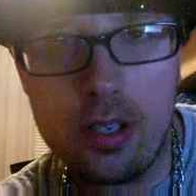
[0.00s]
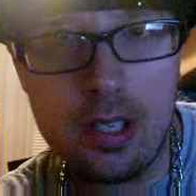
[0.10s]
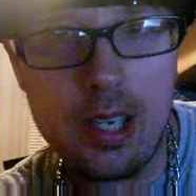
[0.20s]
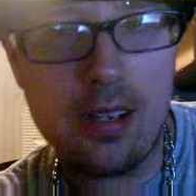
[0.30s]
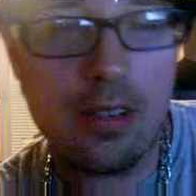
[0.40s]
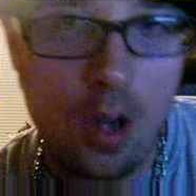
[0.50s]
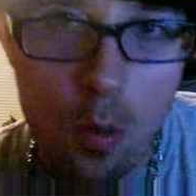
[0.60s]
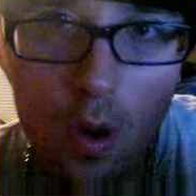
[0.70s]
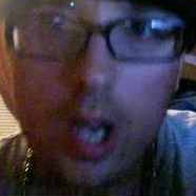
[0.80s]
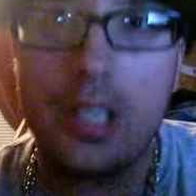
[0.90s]
Dixie, I
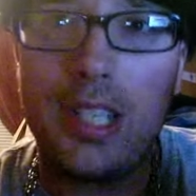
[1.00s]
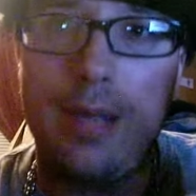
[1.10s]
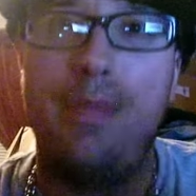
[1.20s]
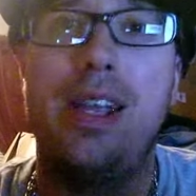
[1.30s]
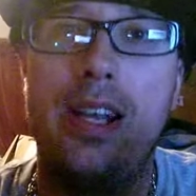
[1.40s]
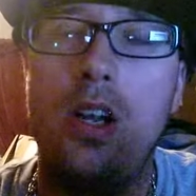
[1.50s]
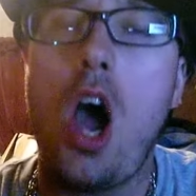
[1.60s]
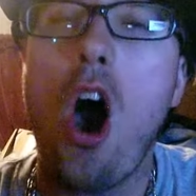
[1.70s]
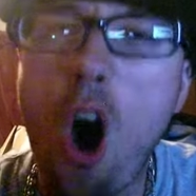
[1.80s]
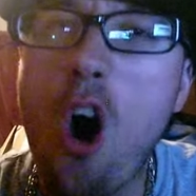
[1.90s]
watch it, man.
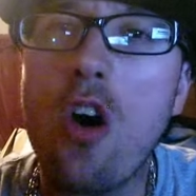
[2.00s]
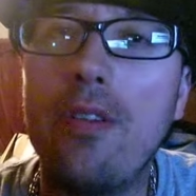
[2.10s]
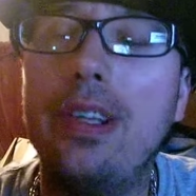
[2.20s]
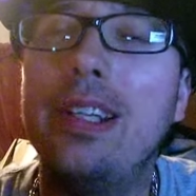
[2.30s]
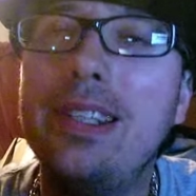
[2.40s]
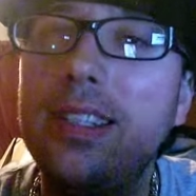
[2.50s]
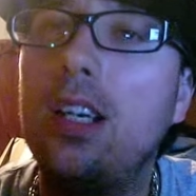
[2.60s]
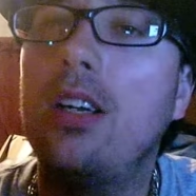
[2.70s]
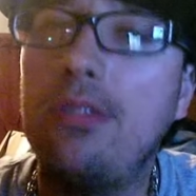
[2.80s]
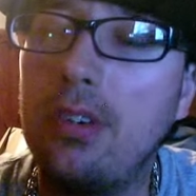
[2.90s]
All of it
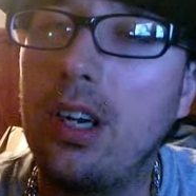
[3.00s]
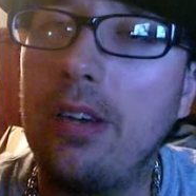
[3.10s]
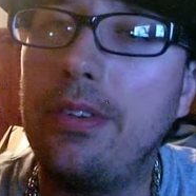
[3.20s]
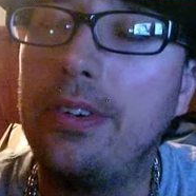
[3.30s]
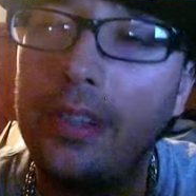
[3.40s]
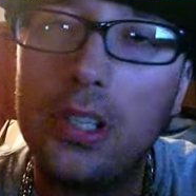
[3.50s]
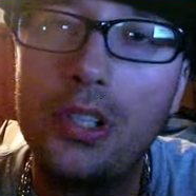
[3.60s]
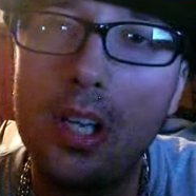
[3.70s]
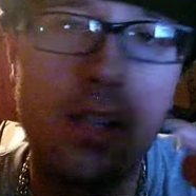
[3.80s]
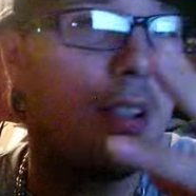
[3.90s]
done forever.
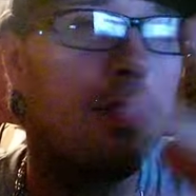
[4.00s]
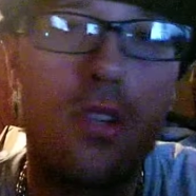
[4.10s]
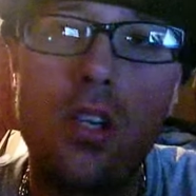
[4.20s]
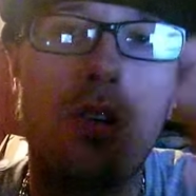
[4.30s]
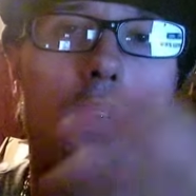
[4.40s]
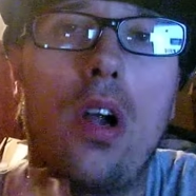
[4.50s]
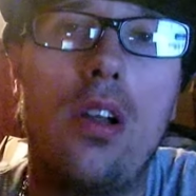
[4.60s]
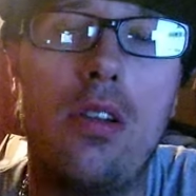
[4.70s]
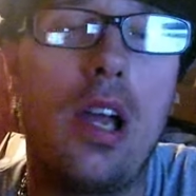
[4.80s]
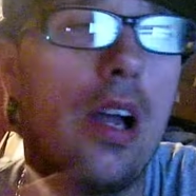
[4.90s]
Just, just
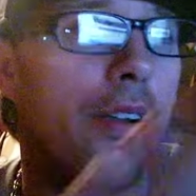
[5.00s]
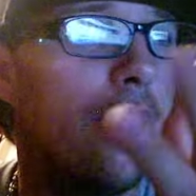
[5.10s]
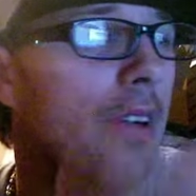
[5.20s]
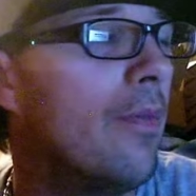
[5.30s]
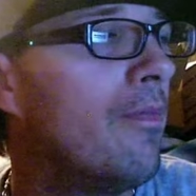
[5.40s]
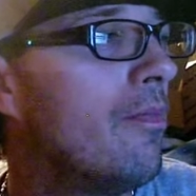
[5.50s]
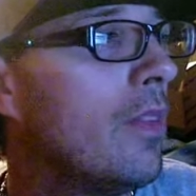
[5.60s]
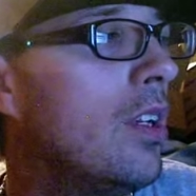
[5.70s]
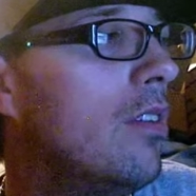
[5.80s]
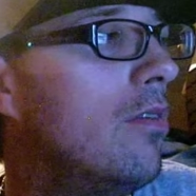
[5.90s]
crazy. I don't know.
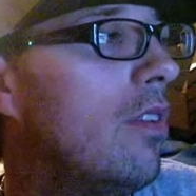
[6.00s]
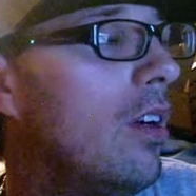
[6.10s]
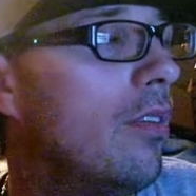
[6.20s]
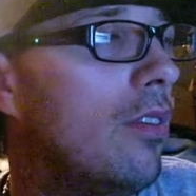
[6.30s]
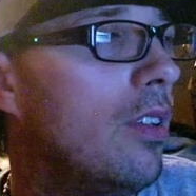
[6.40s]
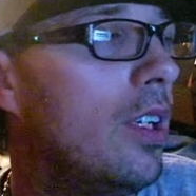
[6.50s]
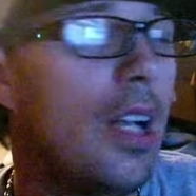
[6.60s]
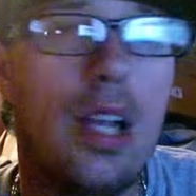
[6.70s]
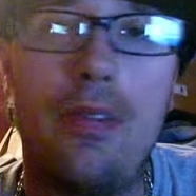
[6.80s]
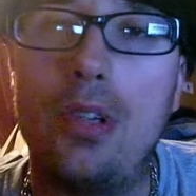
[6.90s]
Sauce did I
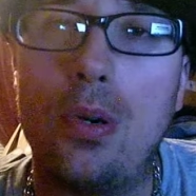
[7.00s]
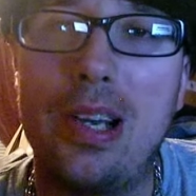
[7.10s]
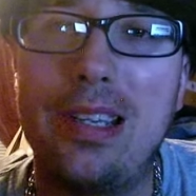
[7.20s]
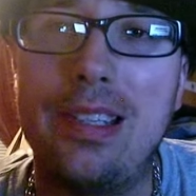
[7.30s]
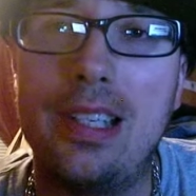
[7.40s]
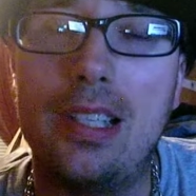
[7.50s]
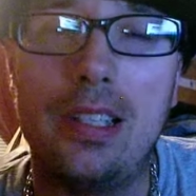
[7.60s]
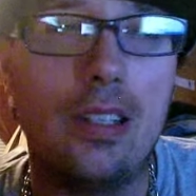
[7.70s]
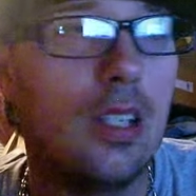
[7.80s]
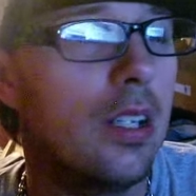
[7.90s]
have no idea, you
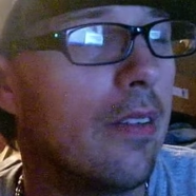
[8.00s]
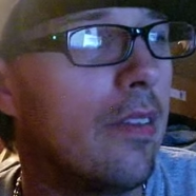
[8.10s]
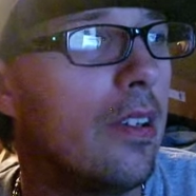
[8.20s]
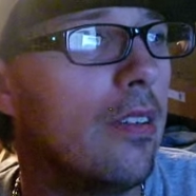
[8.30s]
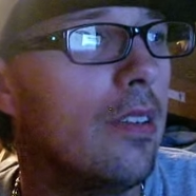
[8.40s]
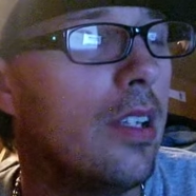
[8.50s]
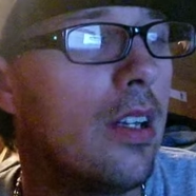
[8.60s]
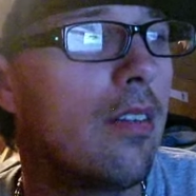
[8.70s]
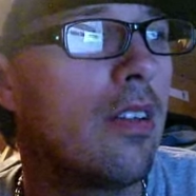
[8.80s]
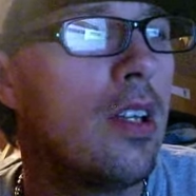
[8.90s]
know, they're just
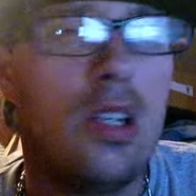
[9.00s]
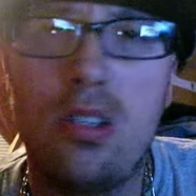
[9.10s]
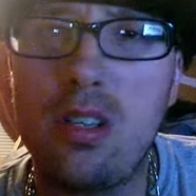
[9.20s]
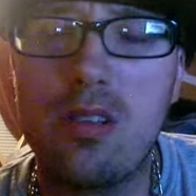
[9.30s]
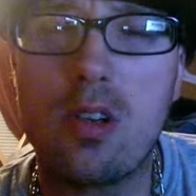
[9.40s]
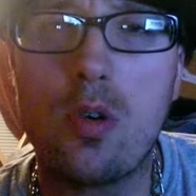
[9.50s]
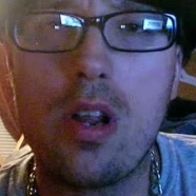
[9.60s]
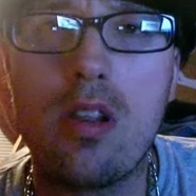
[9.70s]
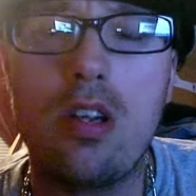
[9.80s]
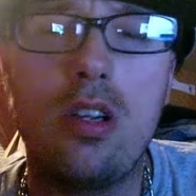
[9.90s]
because a
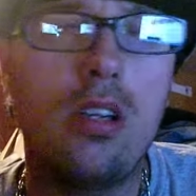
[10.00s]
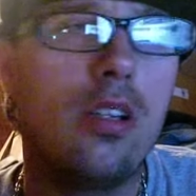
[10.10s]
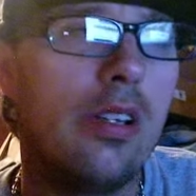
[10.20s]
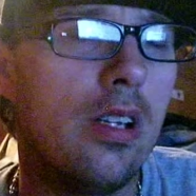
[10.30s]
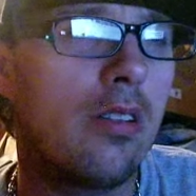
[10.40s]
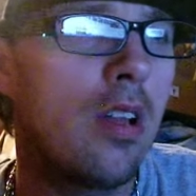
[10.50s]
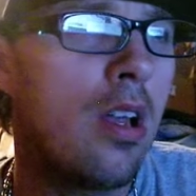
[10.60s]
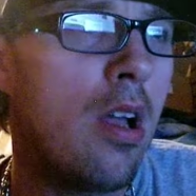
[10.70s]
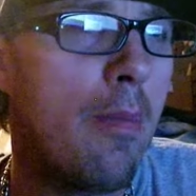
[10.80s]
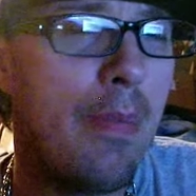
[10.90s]
craziness.
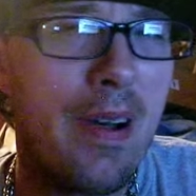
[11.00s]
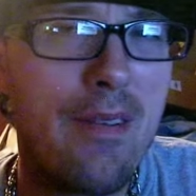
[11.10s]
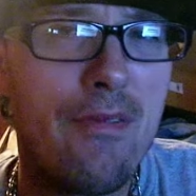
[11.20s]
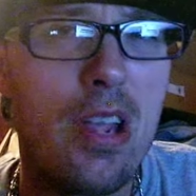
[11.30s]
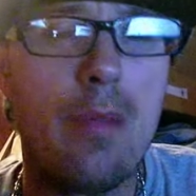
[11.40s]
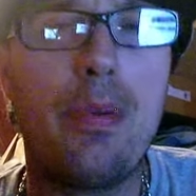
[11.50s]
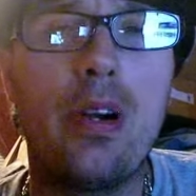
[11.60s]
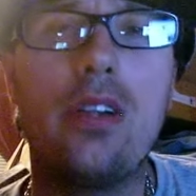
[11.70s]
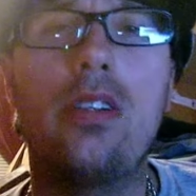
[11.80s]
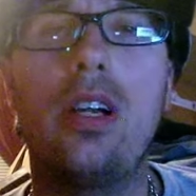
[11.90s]
But Vampire
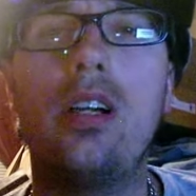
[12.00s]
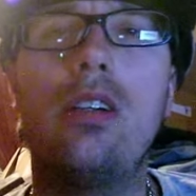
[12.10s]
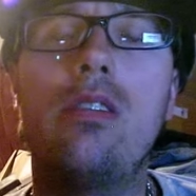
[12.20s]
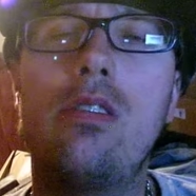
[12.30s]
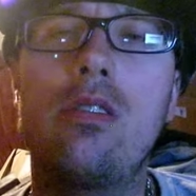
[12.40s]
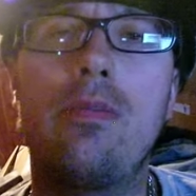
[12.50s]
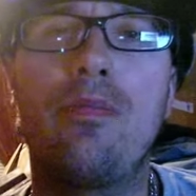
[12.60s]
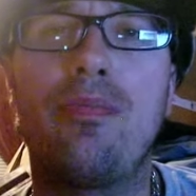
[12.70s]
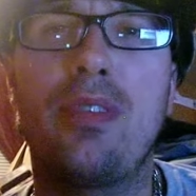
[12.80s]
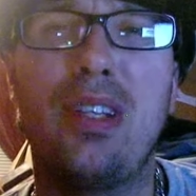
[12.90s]
Diaries,
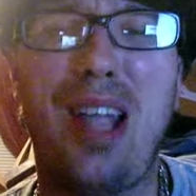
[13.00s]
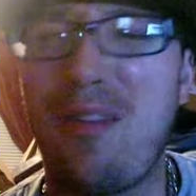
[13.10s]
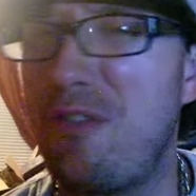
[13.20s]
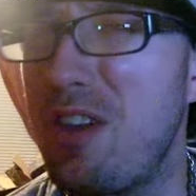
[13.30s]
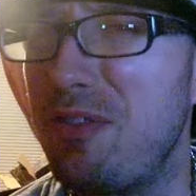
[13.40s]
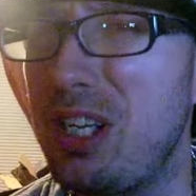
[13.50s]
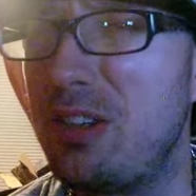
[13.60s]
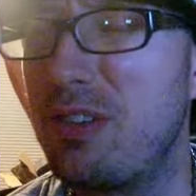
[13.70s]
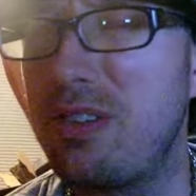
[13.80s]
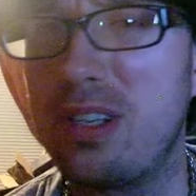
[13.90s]
like 15 or
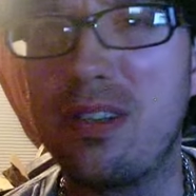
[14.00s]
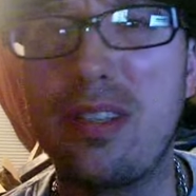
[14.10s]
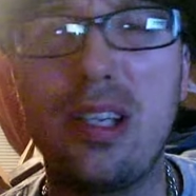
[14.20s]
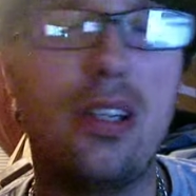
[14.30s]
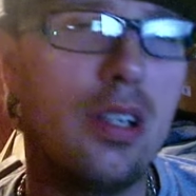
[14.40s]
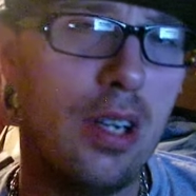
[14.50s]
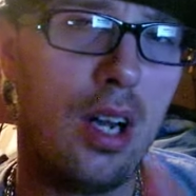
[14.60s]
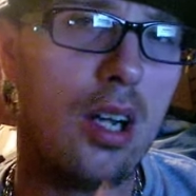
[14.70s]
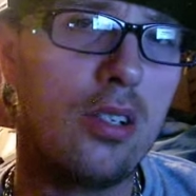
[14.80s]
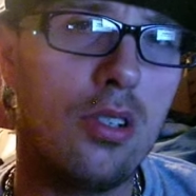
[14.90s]
16 in
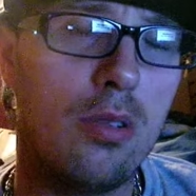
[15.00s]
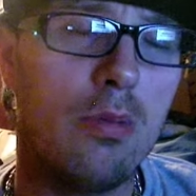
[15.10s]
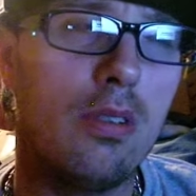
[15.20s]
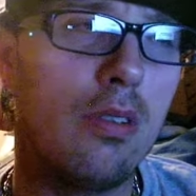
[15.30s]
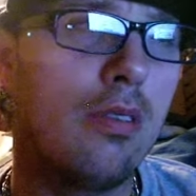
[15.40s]
October,